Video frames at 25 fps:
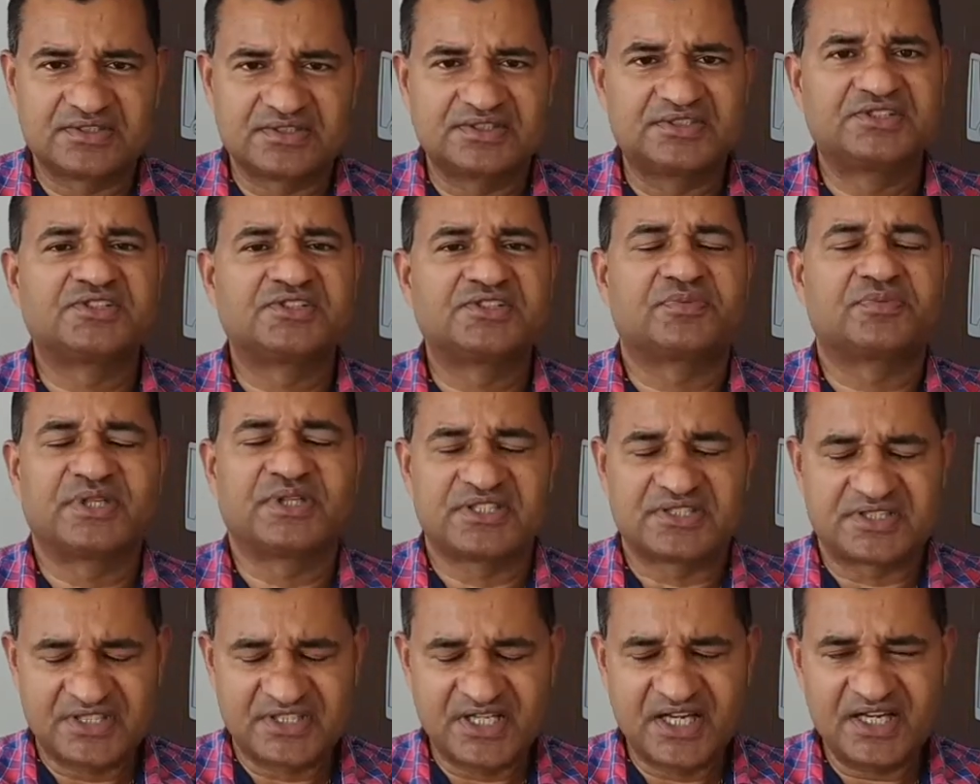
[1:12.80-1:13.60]
is of
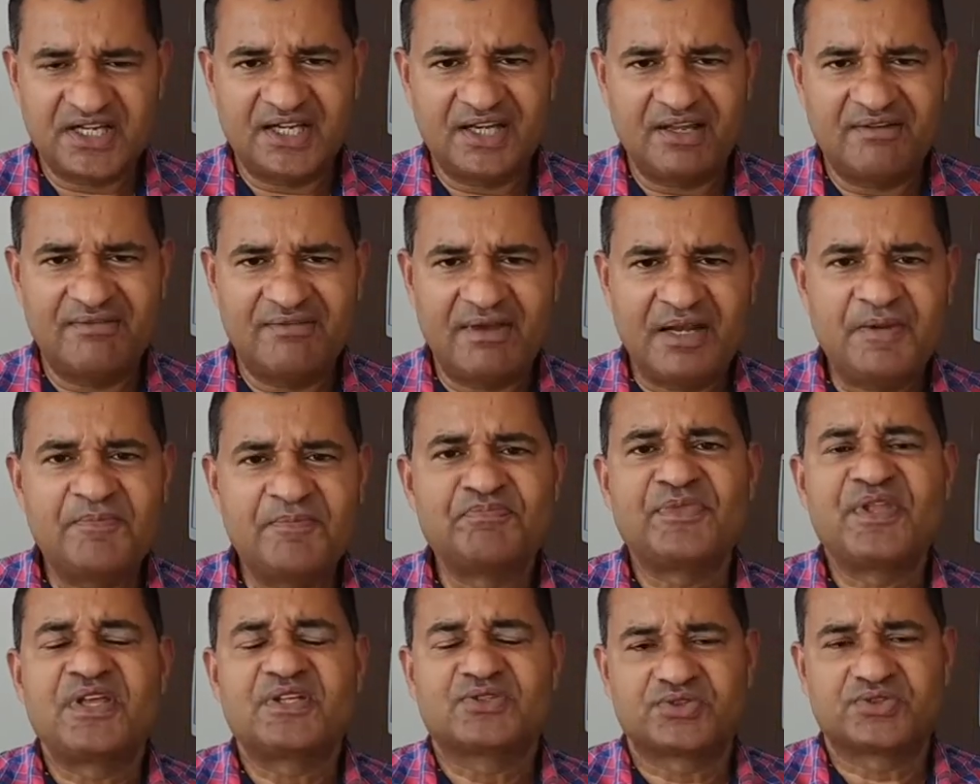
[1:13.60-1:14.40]
the state level.
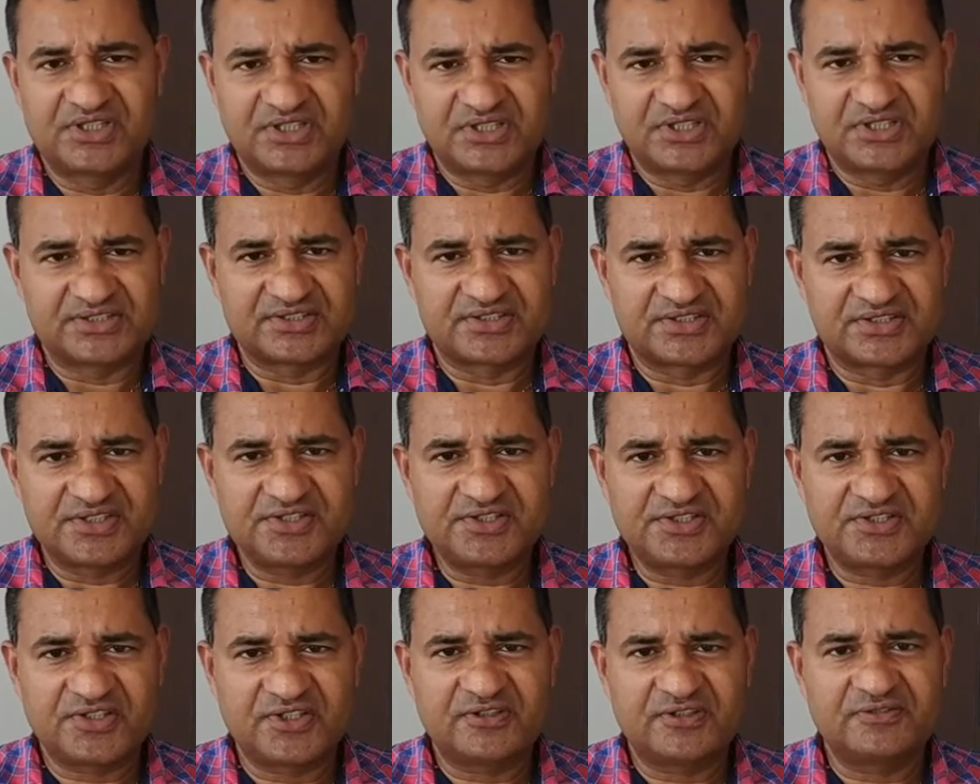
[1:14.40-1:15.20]
So it
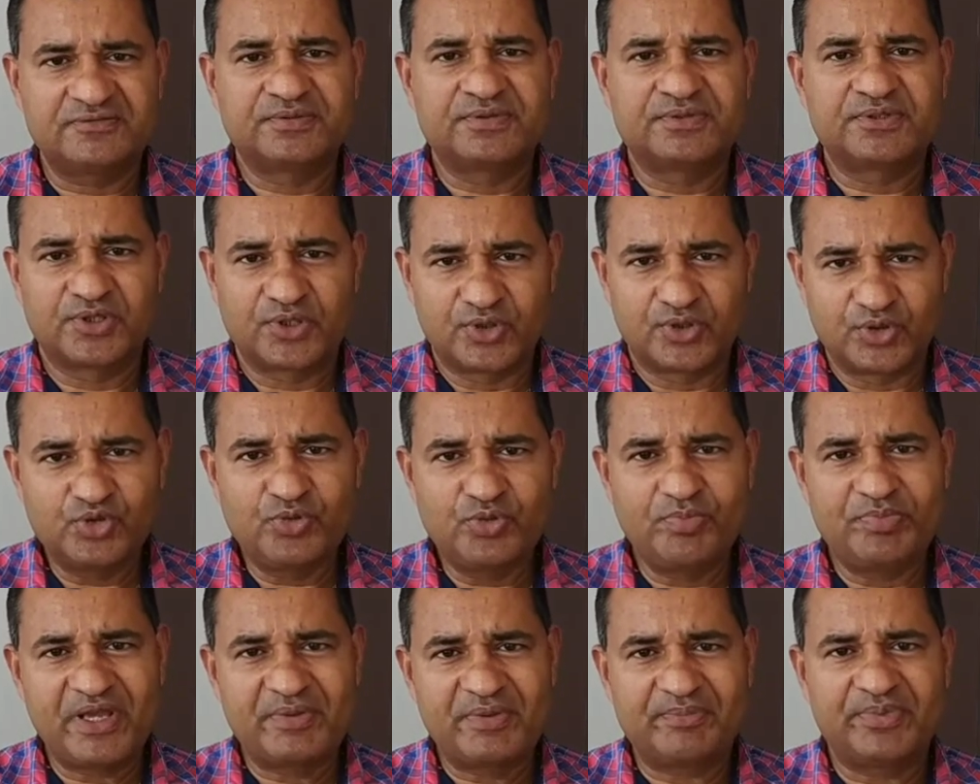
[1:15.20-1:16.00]
consists of
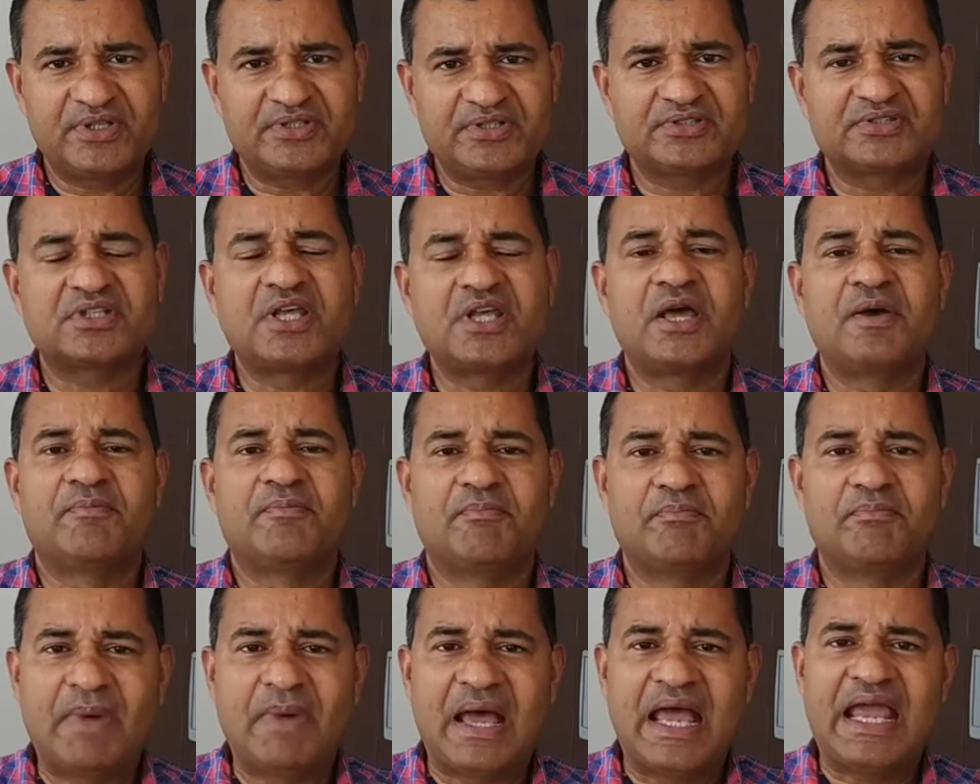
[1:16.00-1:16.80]
two papers,
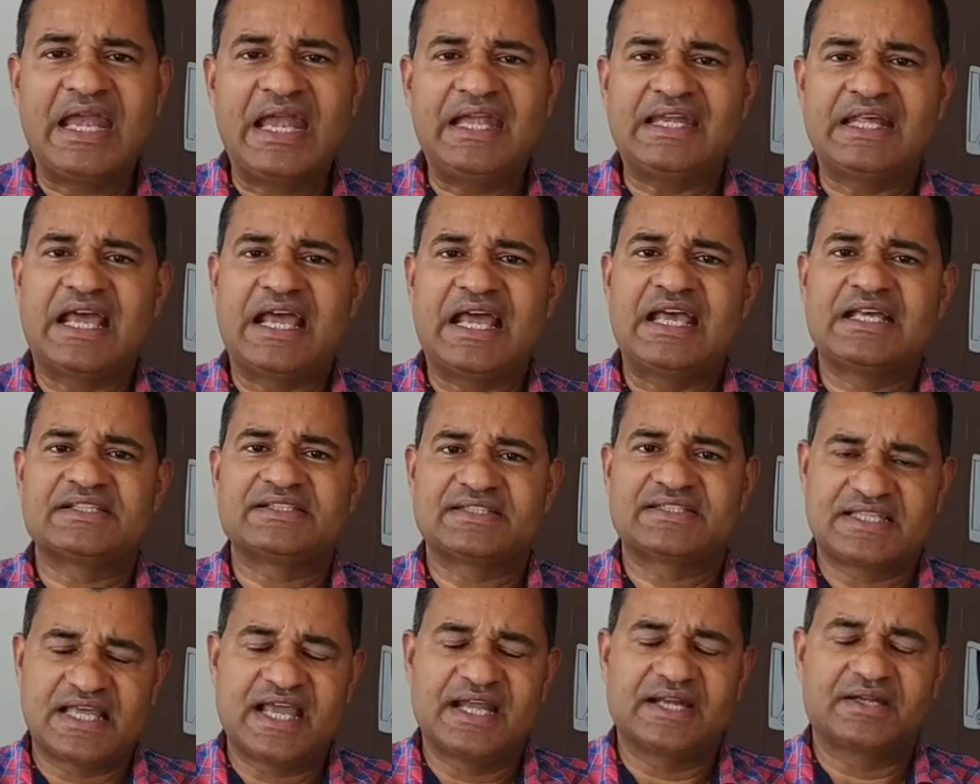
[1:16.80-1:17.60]
MAT and
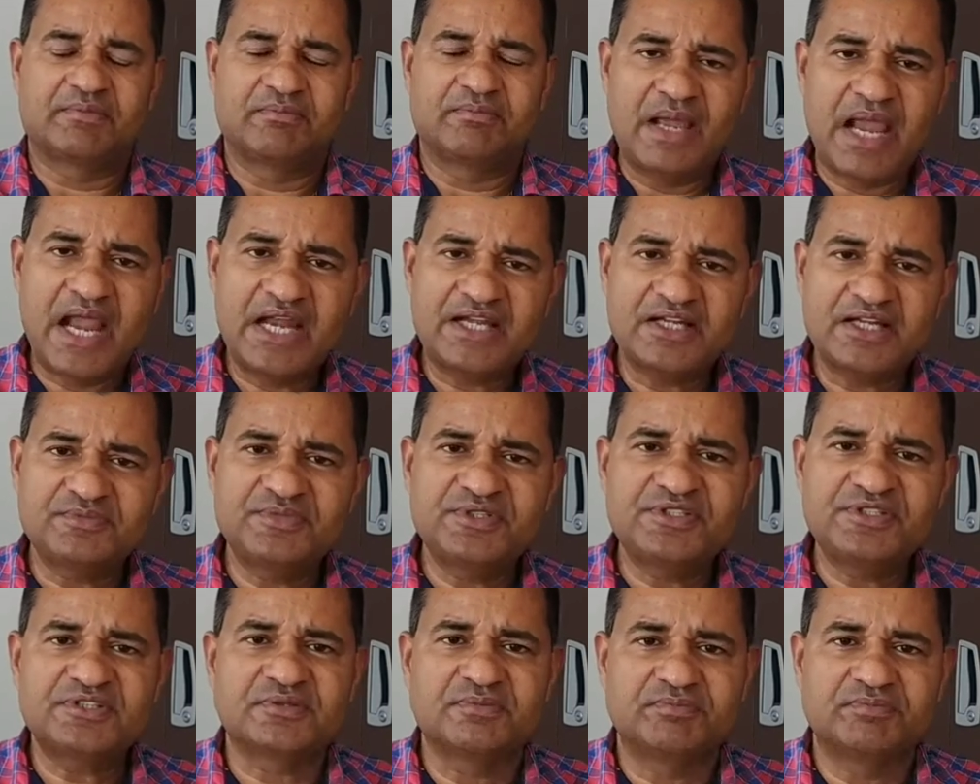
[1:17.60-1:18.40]
SAT. MAT
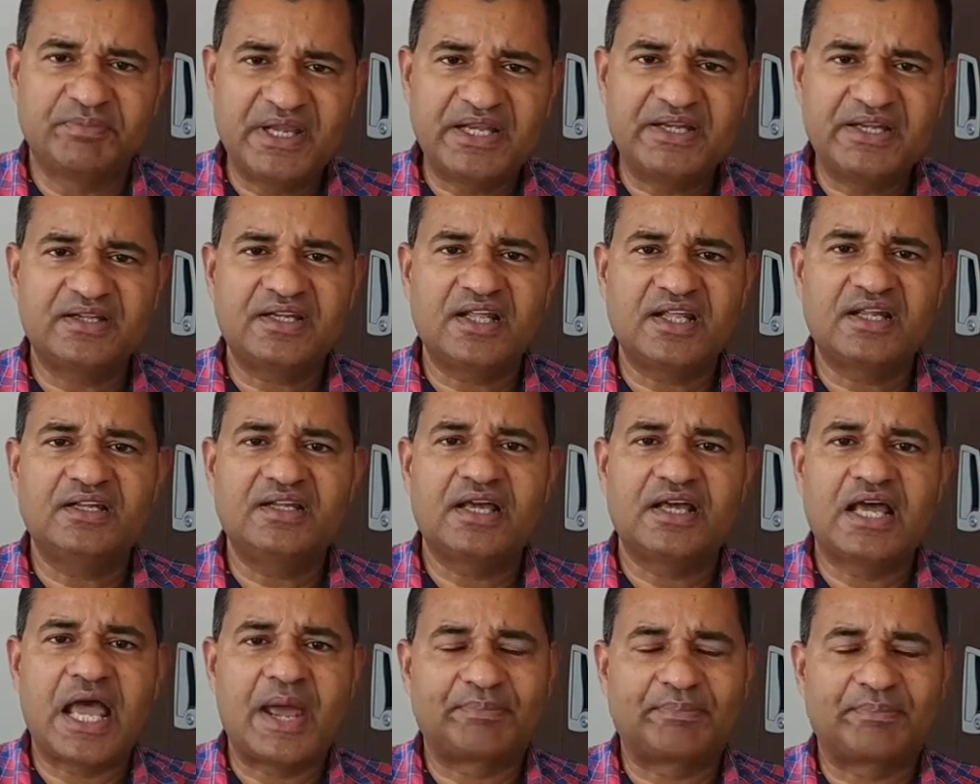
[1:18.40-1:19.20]
means mental
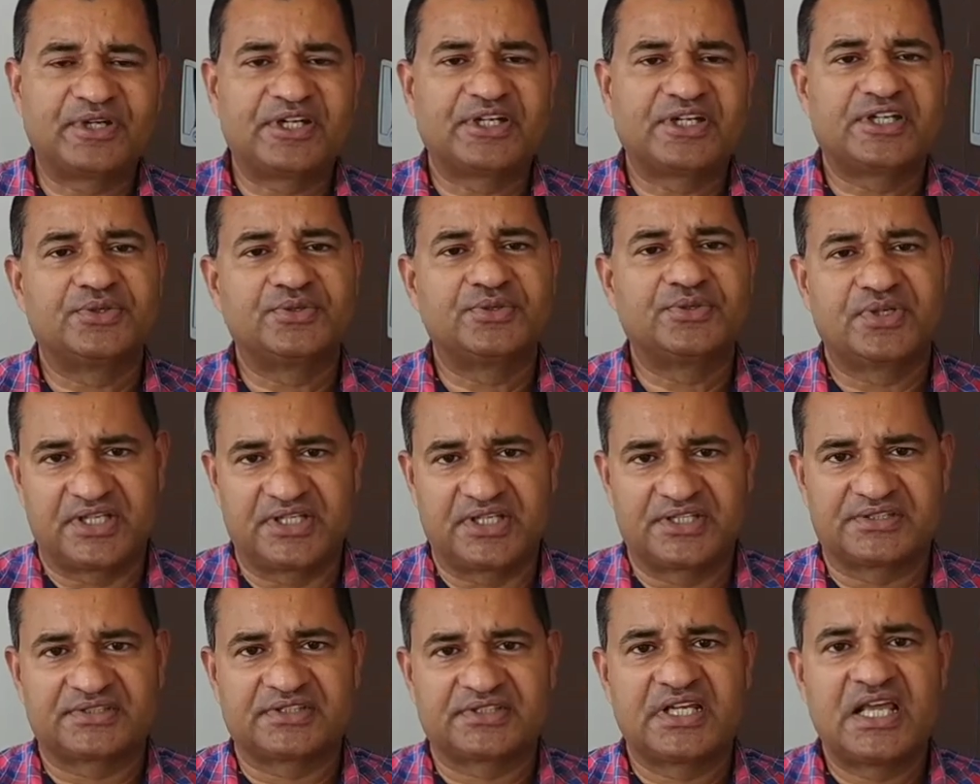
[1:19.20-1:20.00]
aptitude
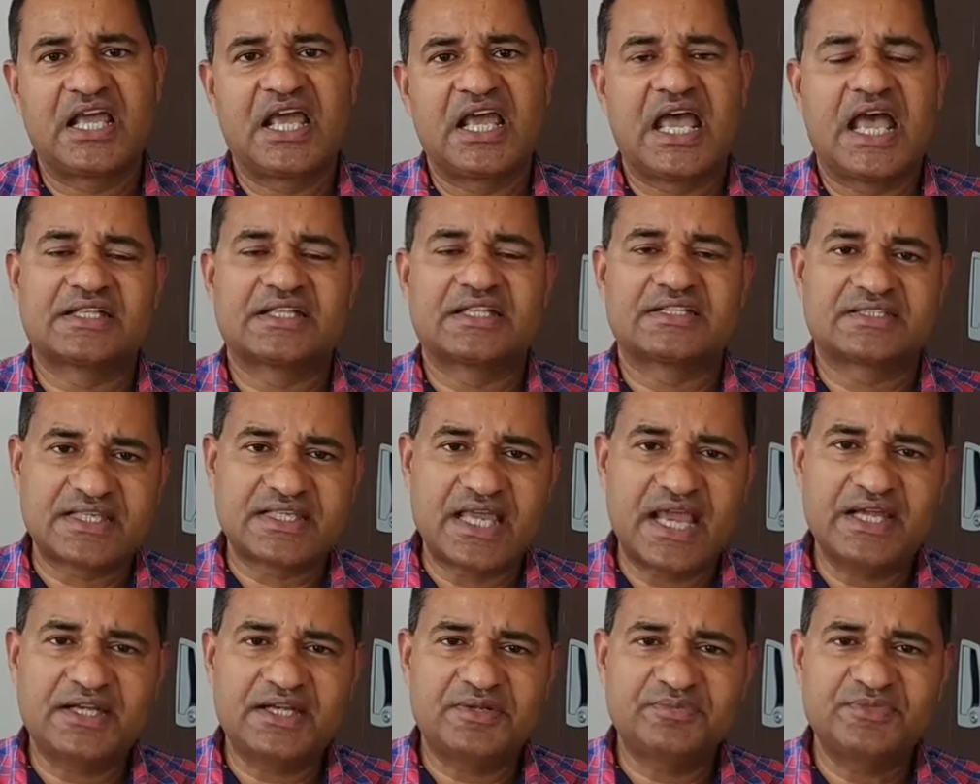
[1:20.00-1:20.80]
test and
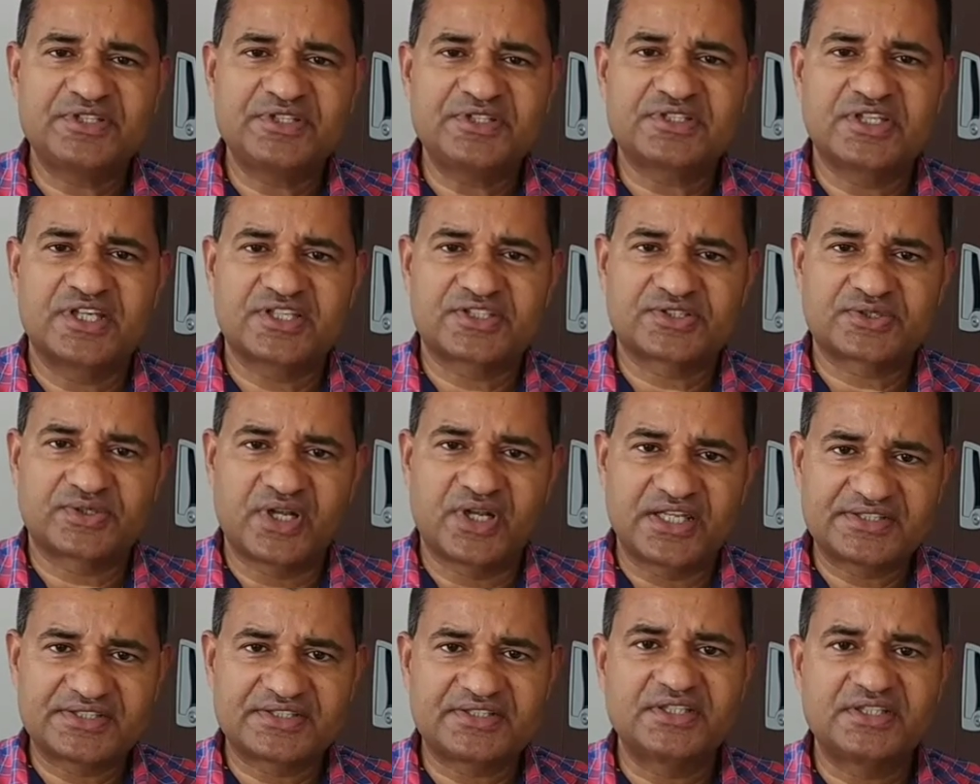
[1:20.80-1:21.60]
SAT means
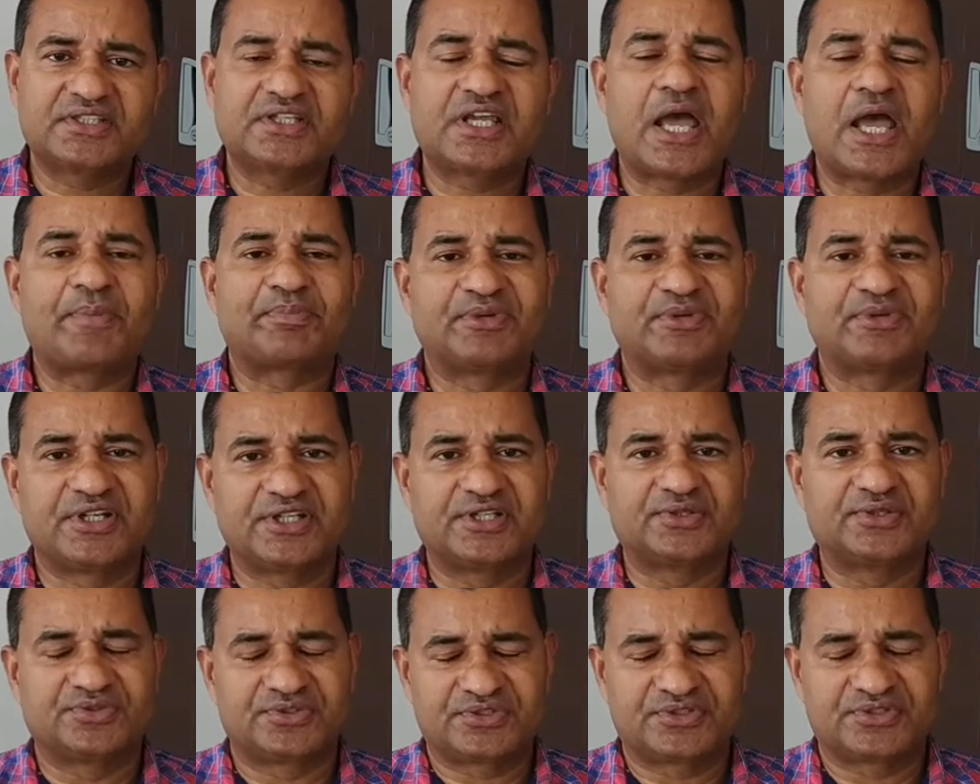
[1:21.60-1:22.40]
scholastic
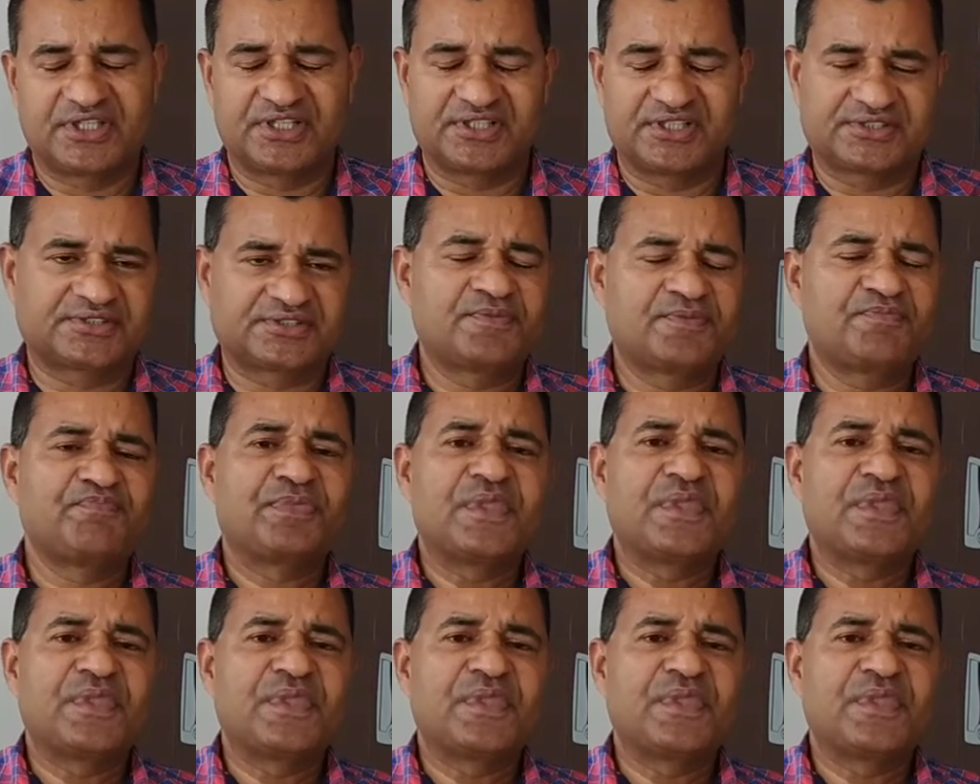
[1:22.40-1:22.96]
aptitude test.